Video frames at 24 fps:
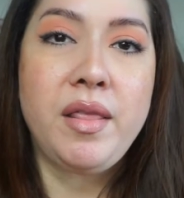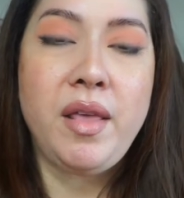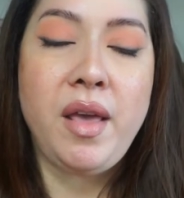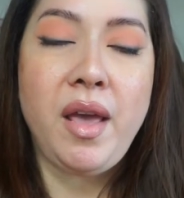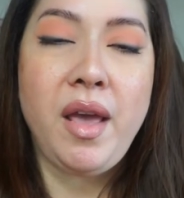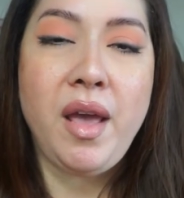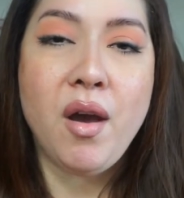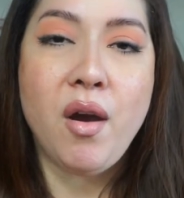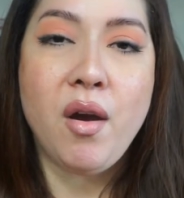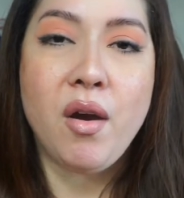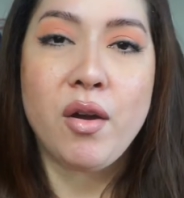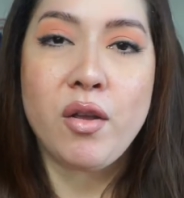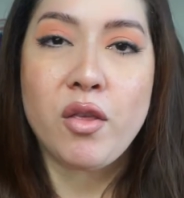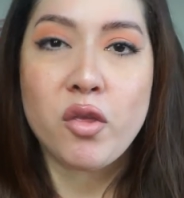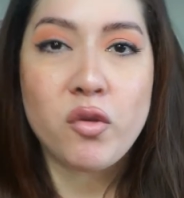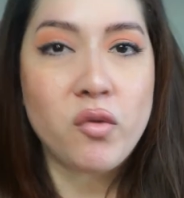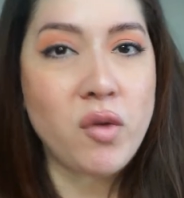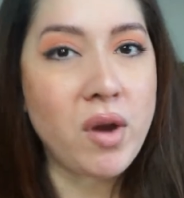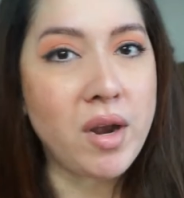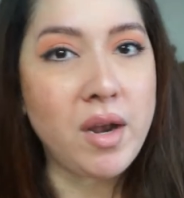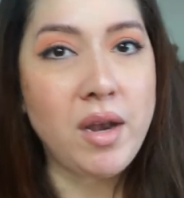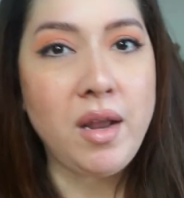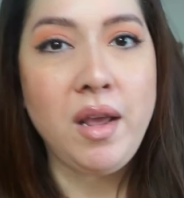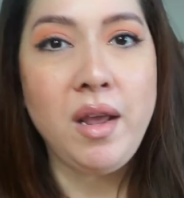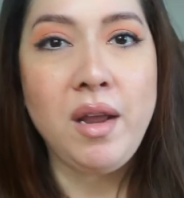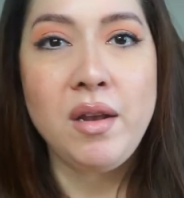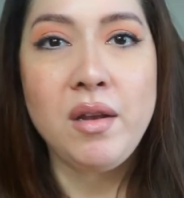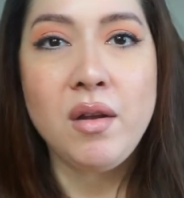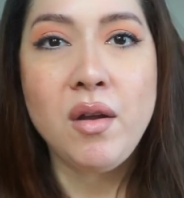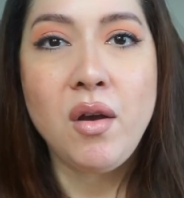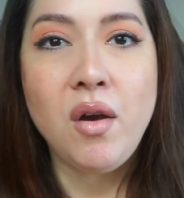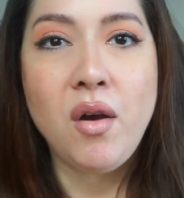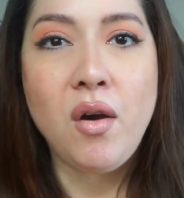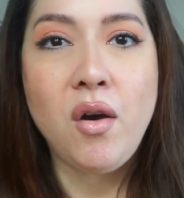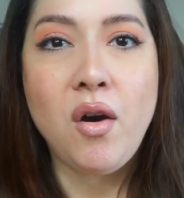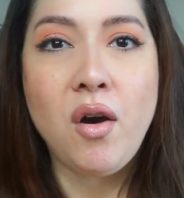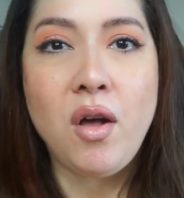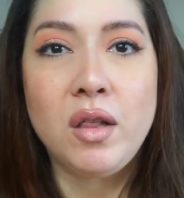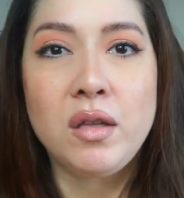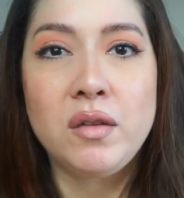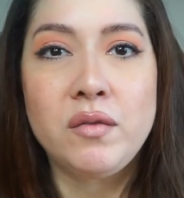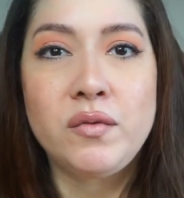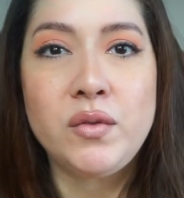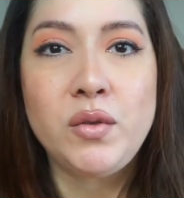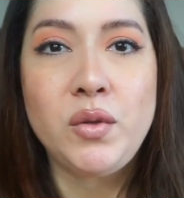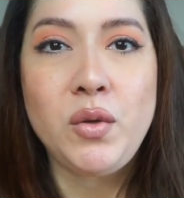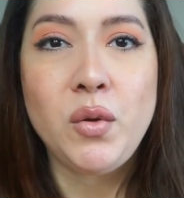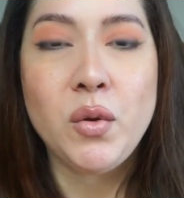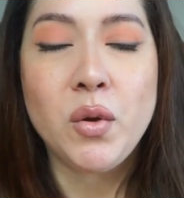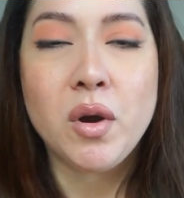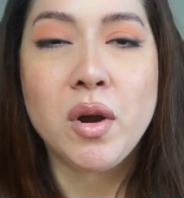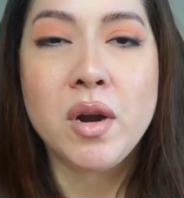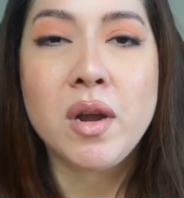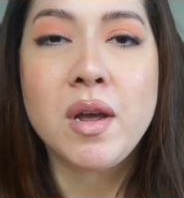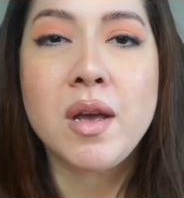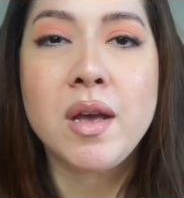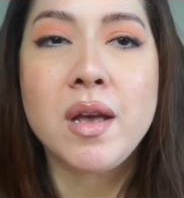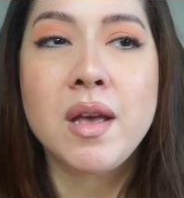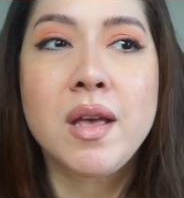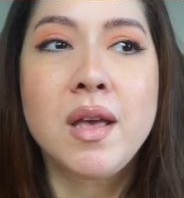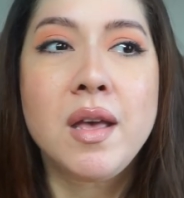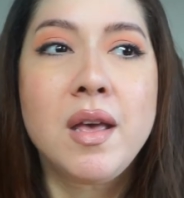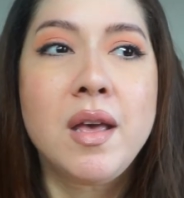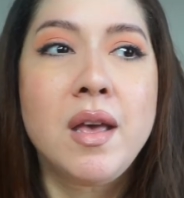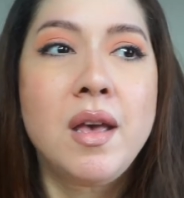they are threatening all of New York